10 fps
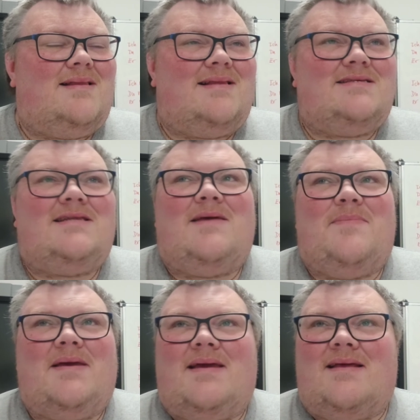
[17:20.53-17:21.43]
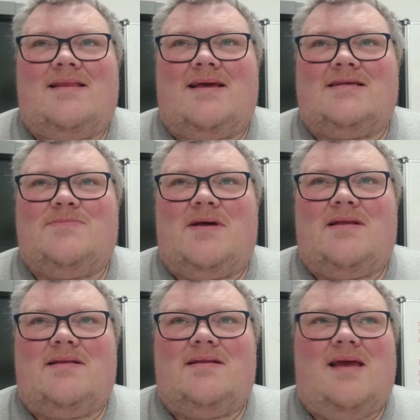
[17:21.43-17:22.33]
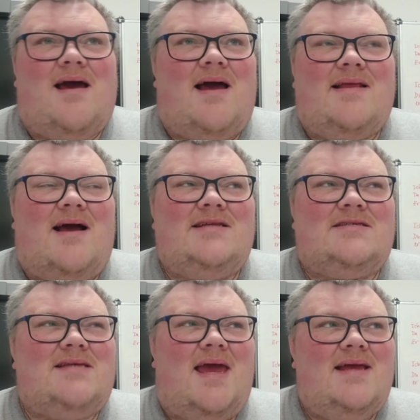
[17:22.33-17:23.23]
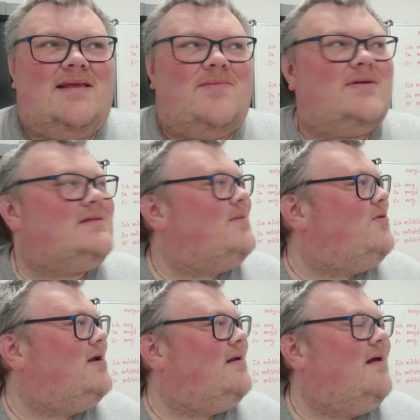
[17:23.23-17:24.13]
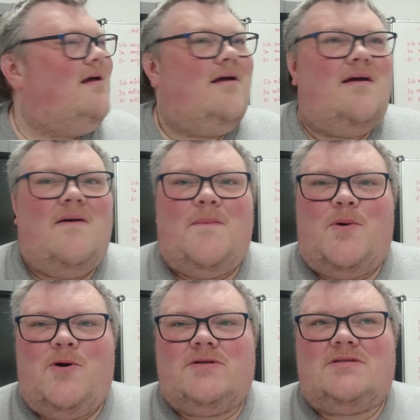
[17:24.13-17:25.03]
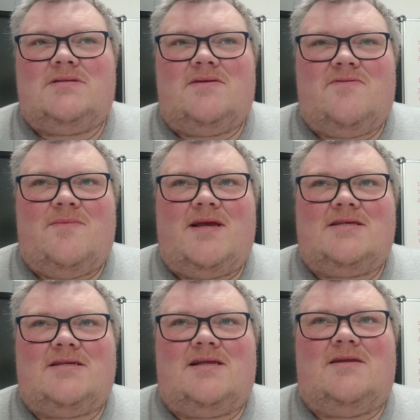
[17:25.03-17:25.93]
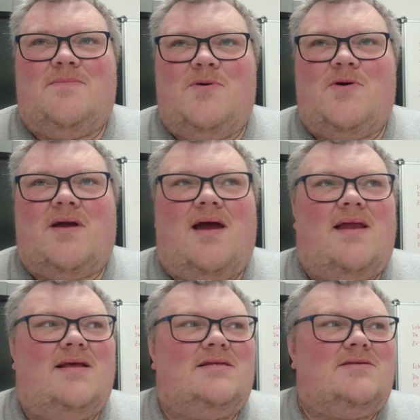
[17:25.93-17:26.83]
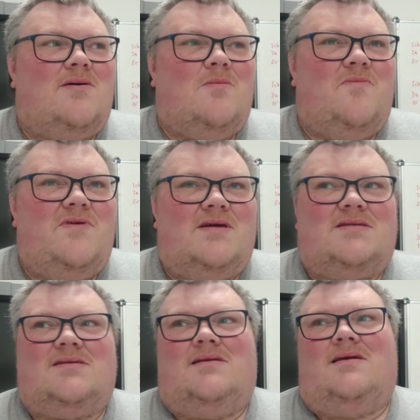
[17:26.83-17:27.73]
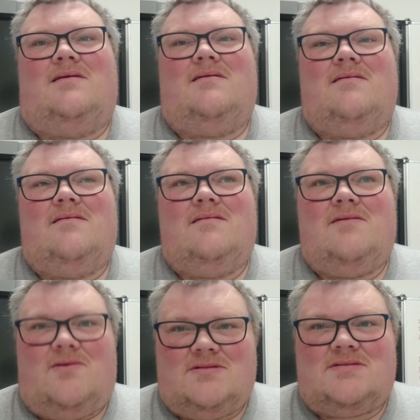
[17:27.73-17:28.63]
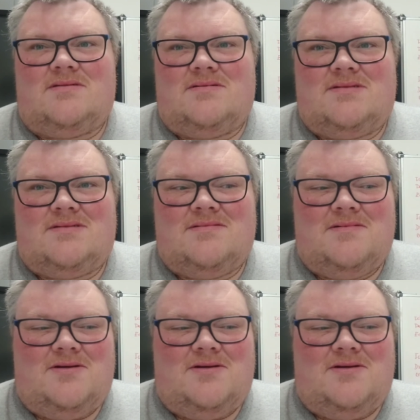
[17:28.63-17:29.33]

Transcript: these are nitpicking things, but yeah, I just hate it when someone puts information in a book and it's obviously nonsense,